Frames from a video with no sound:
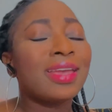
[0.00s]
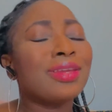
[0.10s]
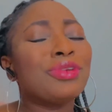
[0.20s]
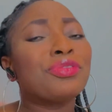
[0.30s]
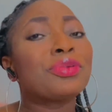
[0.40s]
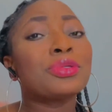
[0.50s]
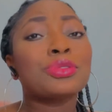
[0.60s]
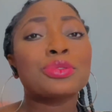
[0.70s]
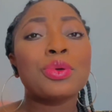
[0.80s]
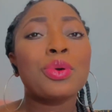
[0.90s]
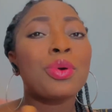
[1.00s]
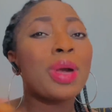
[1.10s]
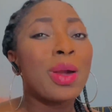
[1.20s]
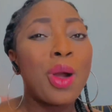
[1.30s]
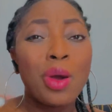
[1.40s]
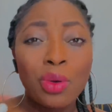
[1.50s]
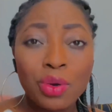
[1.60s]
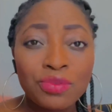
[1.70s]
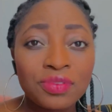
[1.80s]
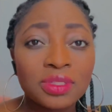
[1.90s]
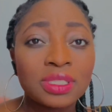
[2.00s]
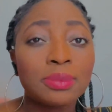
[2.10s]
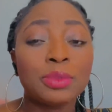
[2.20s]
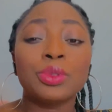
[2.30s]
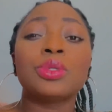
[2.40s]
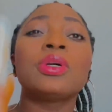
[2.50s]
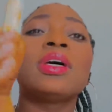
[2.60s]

and you feel so uncomfortable.